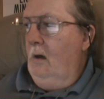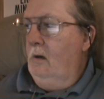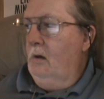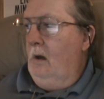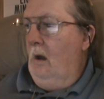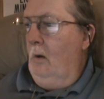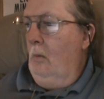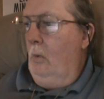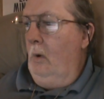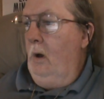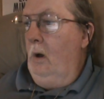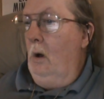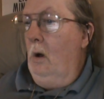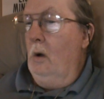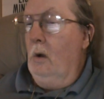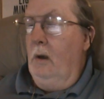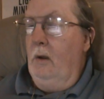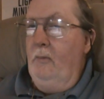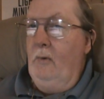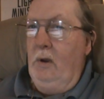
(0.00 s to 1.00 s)
that we are
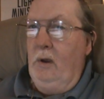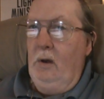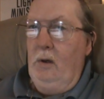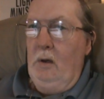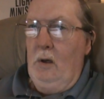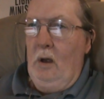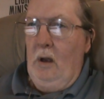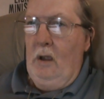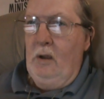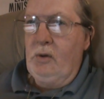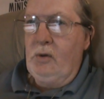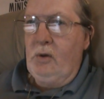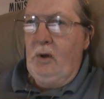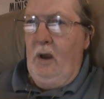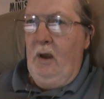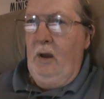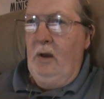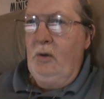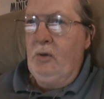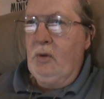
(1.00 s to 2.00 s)
living in the last
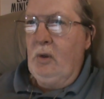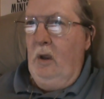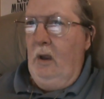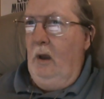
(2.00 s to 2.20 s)
days,